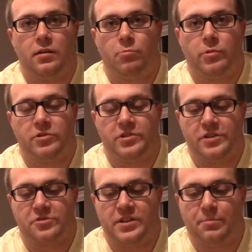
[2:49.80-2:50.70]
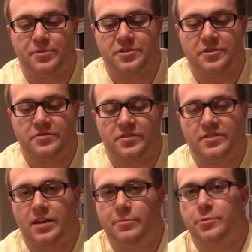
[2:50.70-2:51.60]
you change your temperatures, they
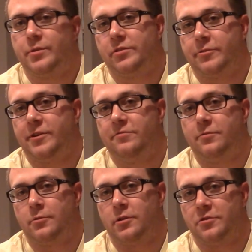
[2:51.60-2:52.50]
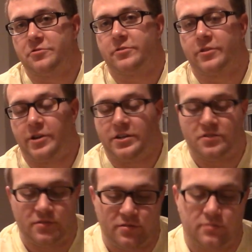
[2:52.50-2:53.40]
say between 300 and 400
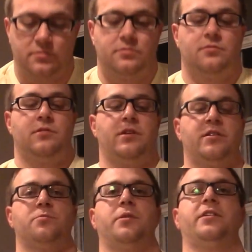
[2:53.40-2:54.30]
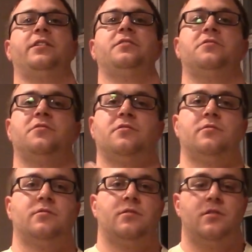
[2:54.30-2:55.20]
degrees. It is what it is.
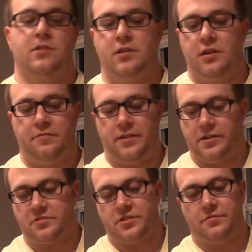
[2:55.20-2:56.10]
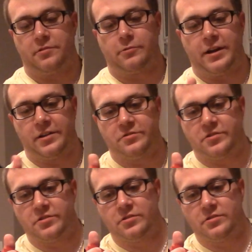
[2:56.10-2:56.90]
Find yourself your range.